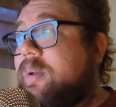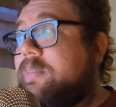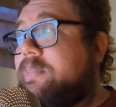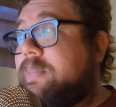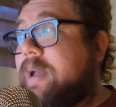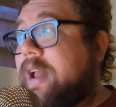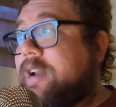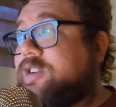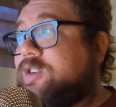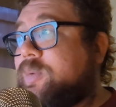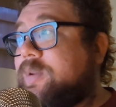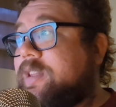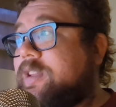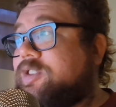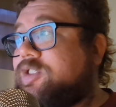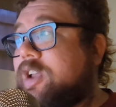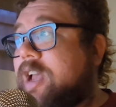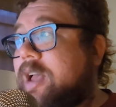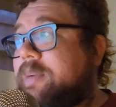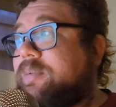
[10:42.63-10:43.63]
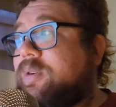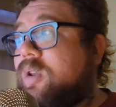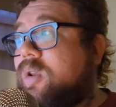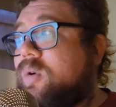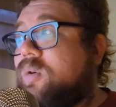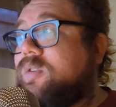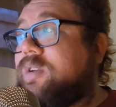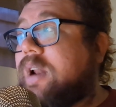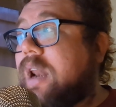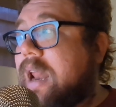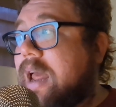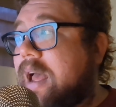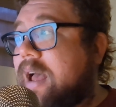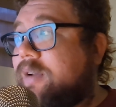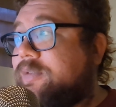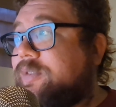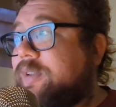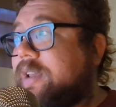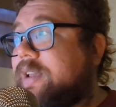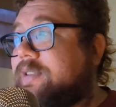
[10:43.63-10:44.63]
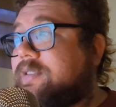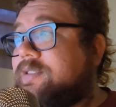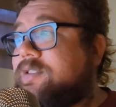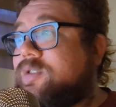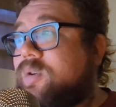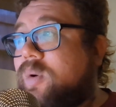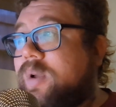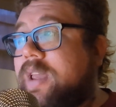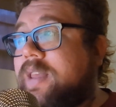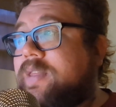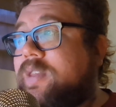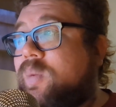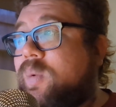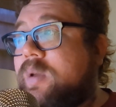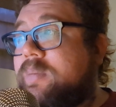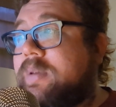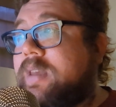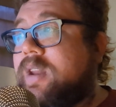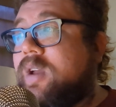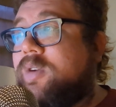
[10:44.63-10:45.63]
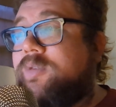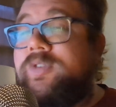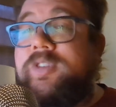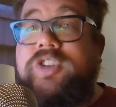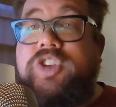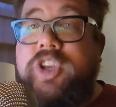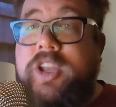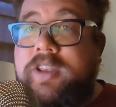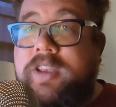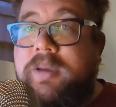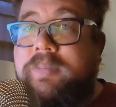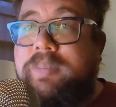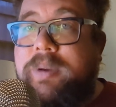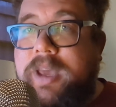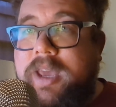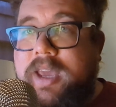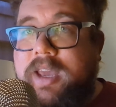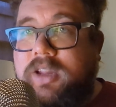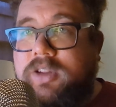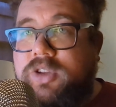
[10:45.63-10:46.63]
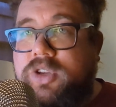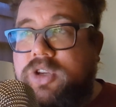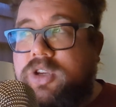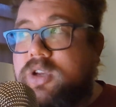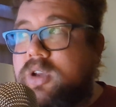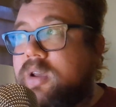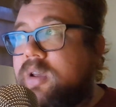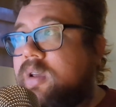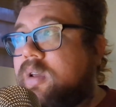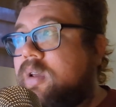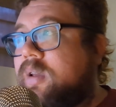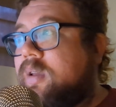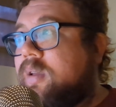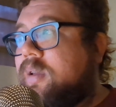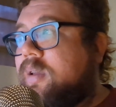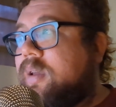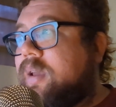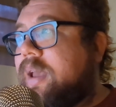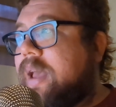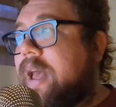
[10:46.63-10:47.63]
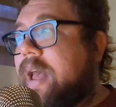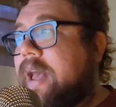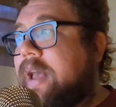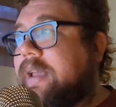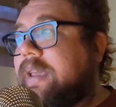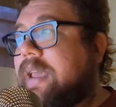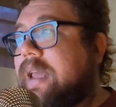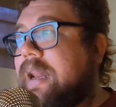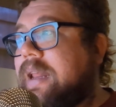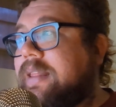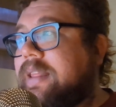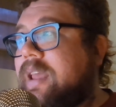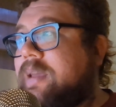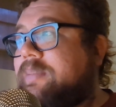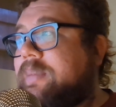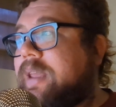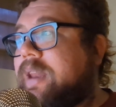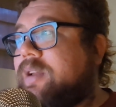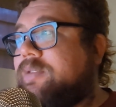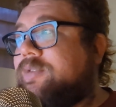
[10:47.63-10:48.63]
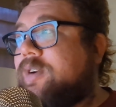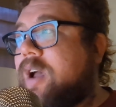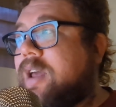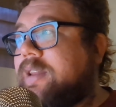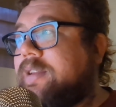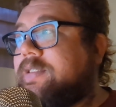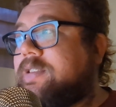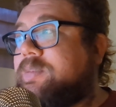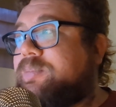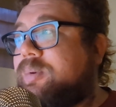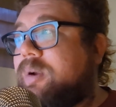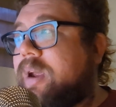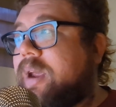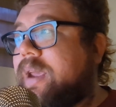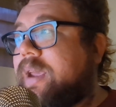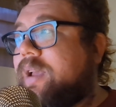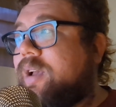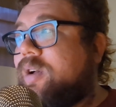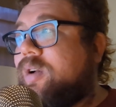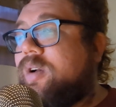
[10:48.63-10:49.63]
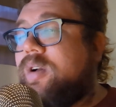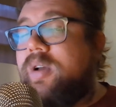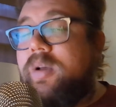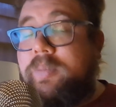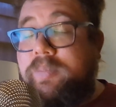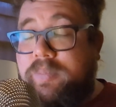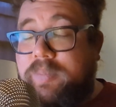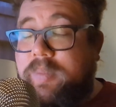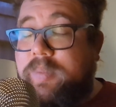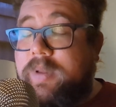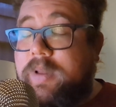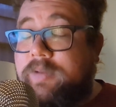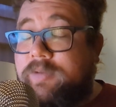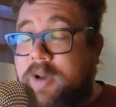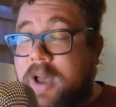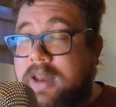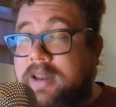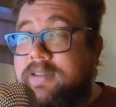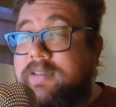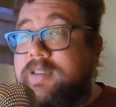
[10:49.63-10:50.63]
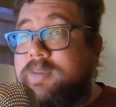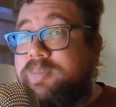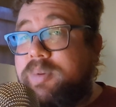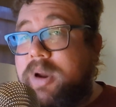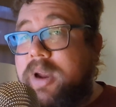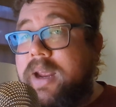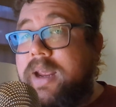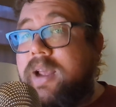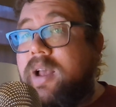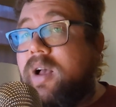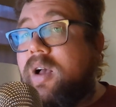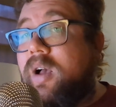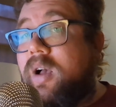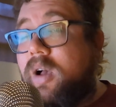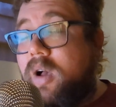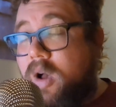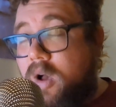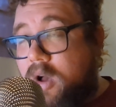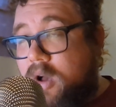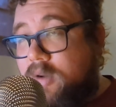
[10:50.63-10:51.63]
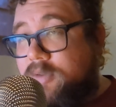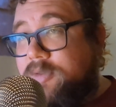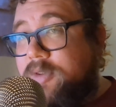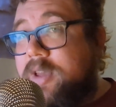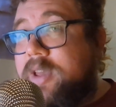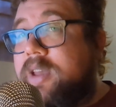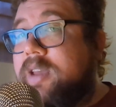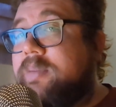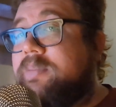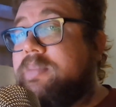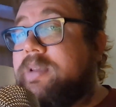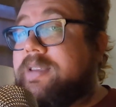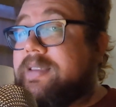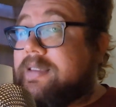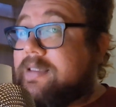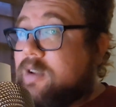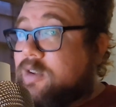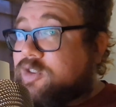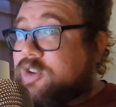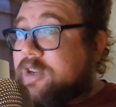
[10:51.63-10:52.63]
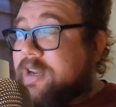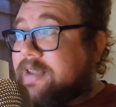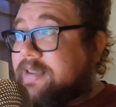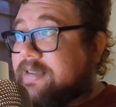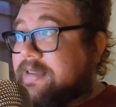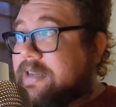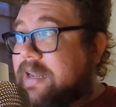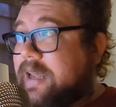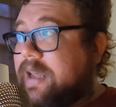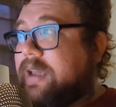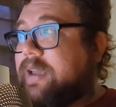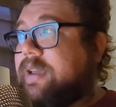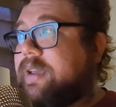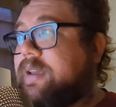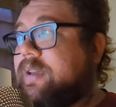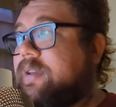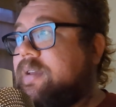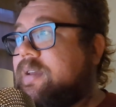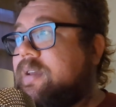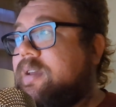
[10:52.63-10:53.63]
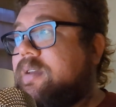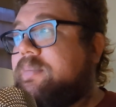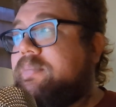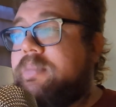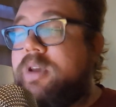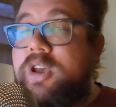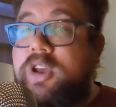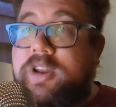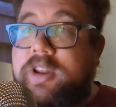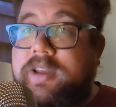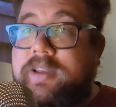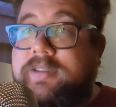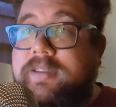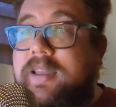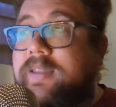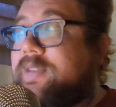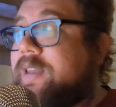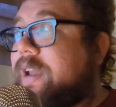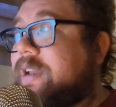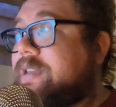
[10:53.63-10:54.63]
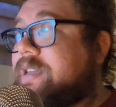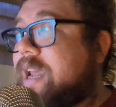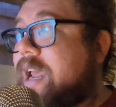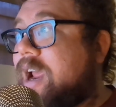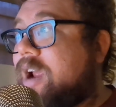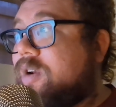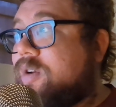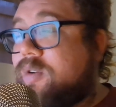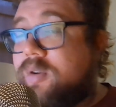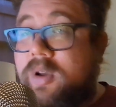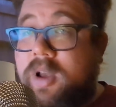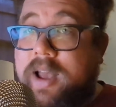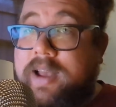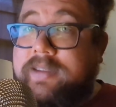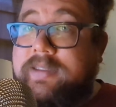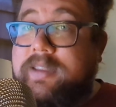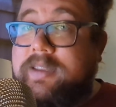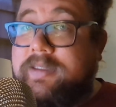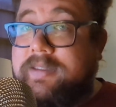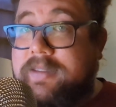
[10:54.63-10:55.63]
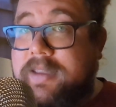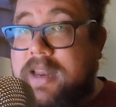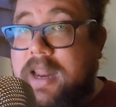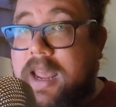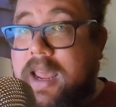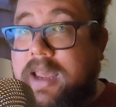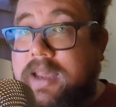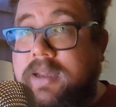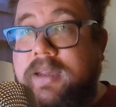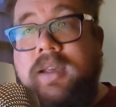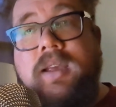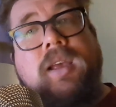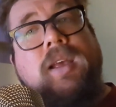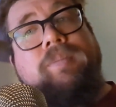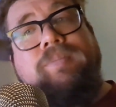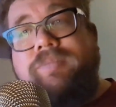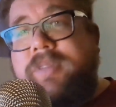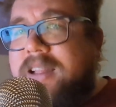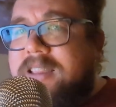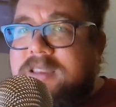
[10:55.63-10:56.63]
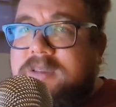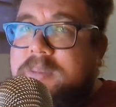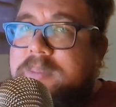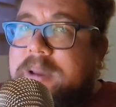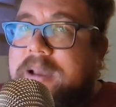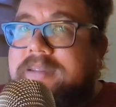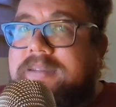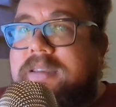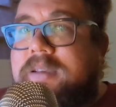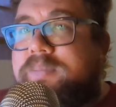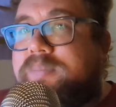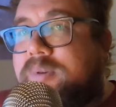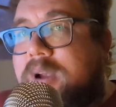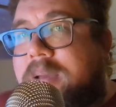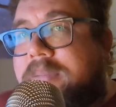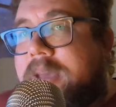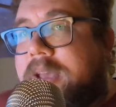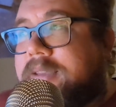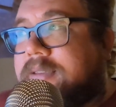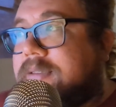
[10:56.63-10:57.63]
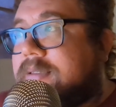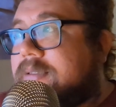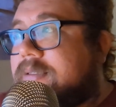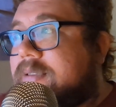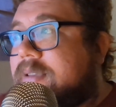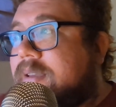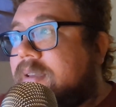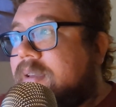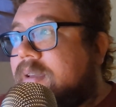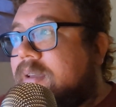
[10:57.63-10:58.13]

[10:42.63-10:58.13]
matched with a sharp clawed glove, is stalking the women of Virginia Beach, uh, killing them in a violent spree violent spree of misogynistic murders that terrorize the city. That's the basic premise.